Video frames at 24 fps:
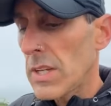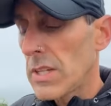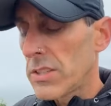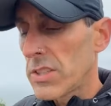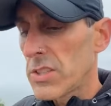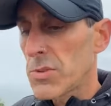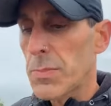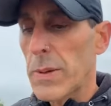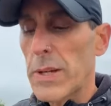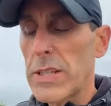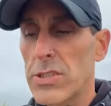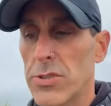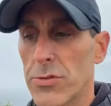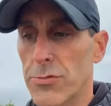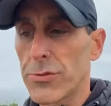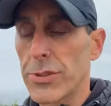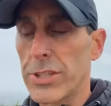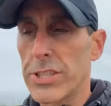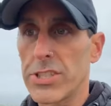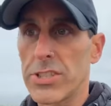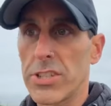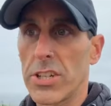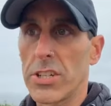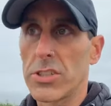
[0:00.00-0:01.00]
this piece of
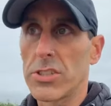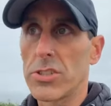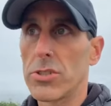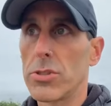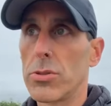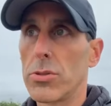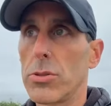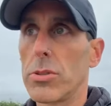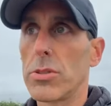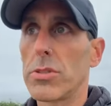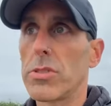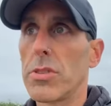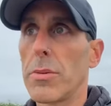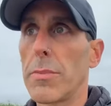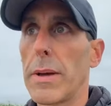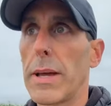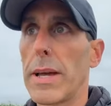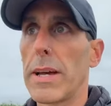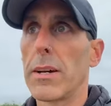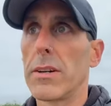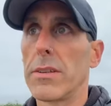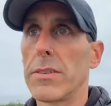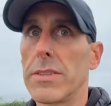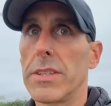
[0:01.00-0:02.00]
research talks
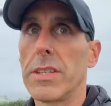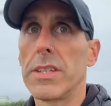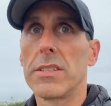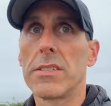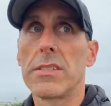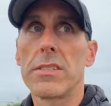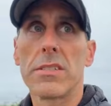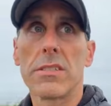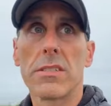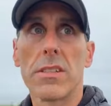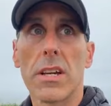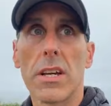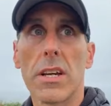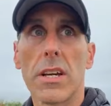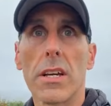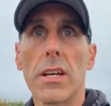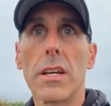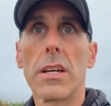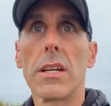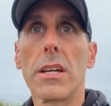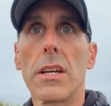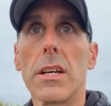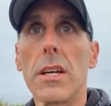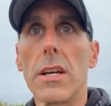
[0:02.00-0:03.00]
about the